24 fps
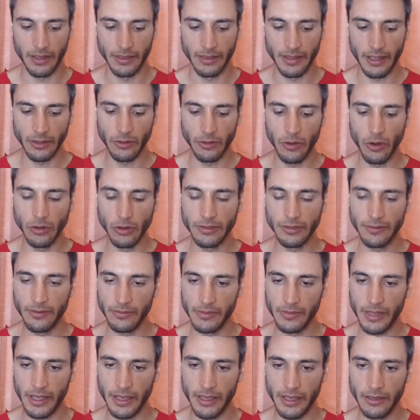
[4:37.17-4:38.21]
that goes from
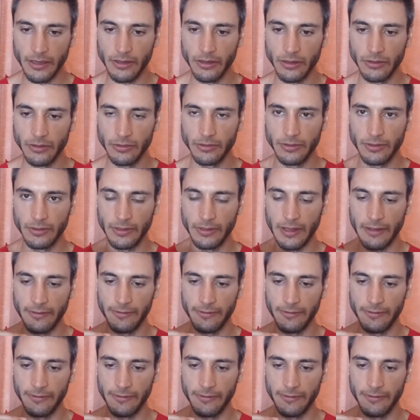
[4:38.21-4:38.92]
the ego to the